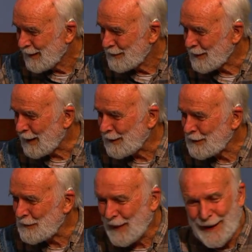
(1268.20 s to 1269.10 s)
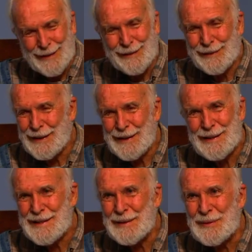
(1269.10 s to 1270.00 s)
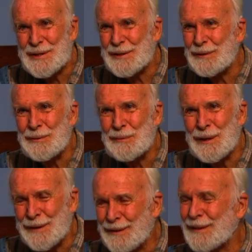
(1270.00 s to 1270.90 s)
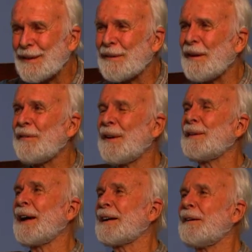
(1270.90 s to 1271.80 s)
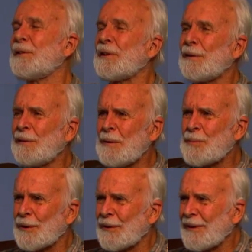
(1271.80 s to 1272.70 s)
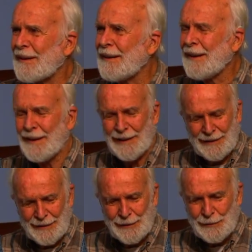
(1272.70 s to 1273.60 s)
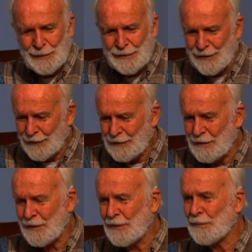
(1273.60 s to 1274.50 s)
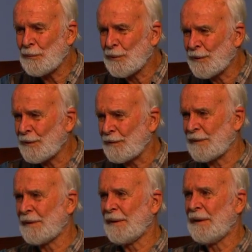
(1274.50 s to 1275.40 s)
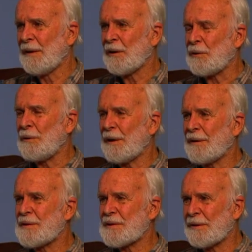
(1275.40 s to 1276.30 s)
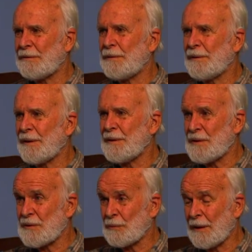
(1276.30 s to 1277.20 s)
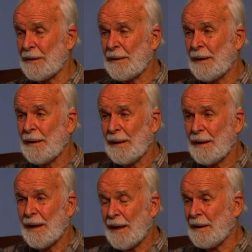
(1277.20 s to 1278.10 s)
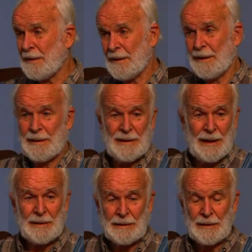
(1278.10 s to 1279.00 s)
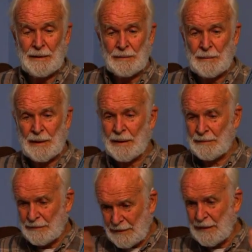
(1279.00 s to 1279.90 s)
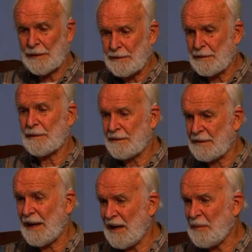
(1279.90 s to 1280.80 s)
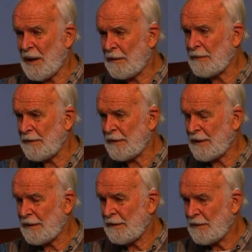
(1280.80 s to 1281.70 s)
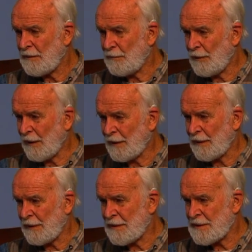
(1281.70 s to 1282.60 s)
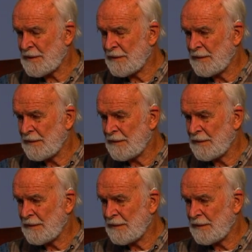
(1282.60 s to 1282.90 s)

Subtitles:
I look back on it, it seems so weird. You know, I felt like I was the only person in the whole doggone world who had suffered in this way. And then, you know, when I kind of came out of it, I realized